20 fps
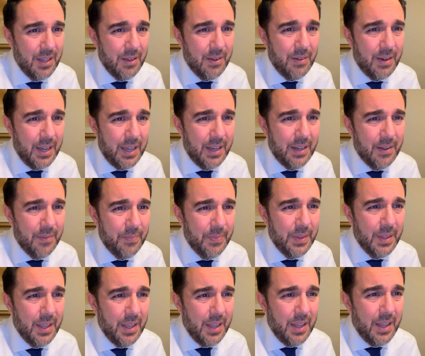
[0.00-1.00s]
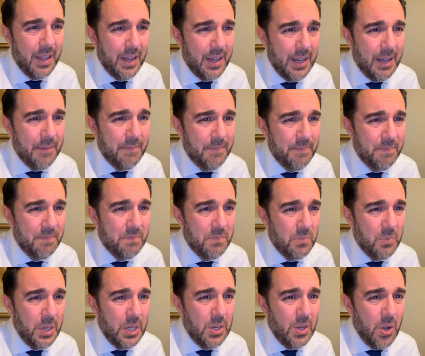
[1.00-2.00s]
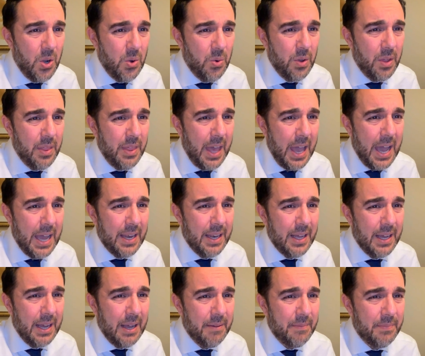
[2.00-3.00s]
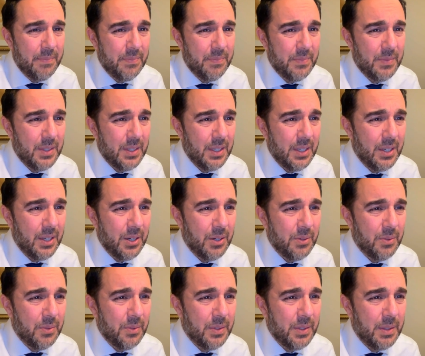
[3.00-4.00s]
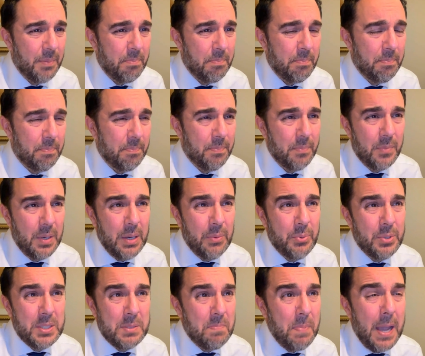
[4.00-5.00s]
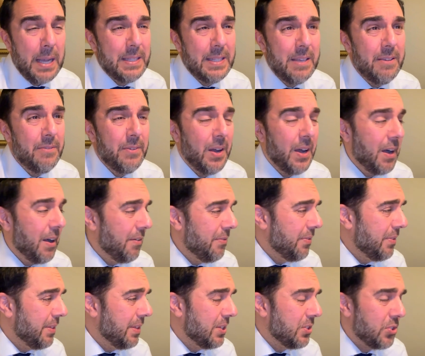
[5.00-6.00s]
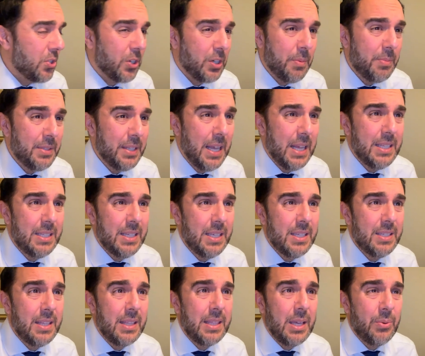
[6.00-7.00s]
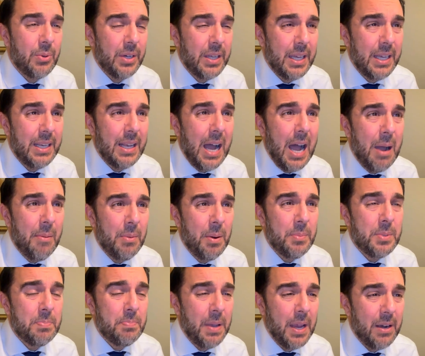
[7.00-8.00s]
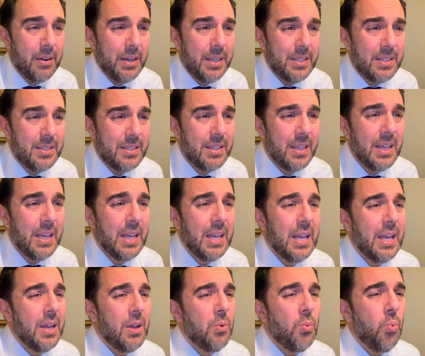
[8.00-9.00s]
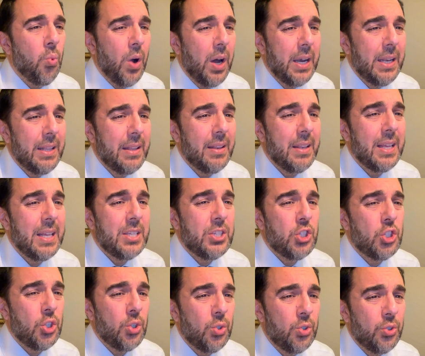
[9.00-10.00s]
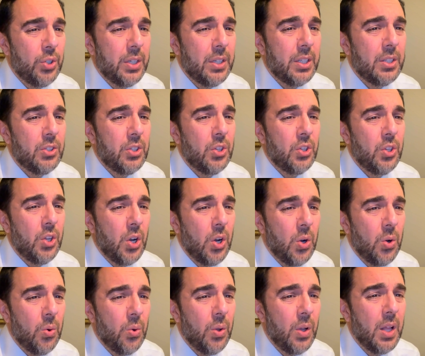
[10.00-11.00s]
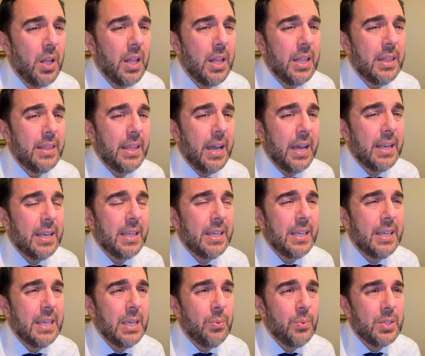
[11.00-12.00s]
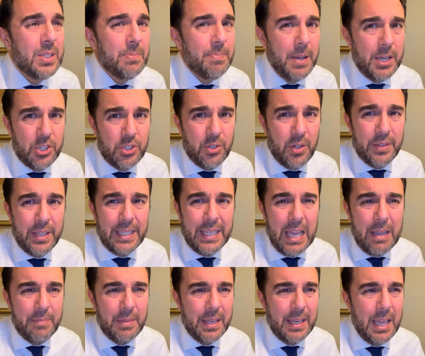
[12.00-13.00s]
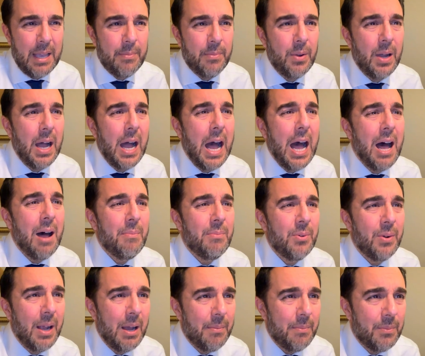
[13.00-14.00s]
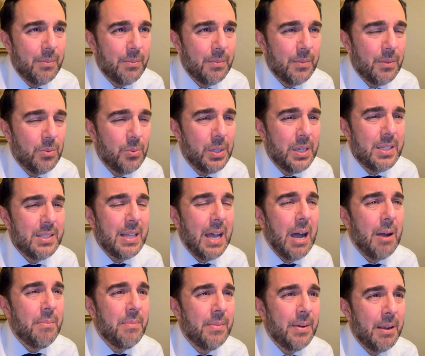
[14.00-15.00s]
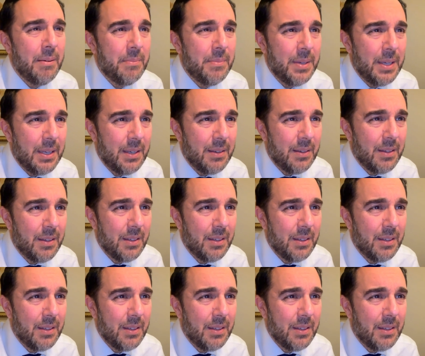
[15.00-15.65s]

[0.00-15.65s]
Right? Um, we know that, um, you know, the, irrespective of the circumstances that they were in, Amram's parents, wanted his children to know that he was special, and they gave him the name Amram. What does Amram mean?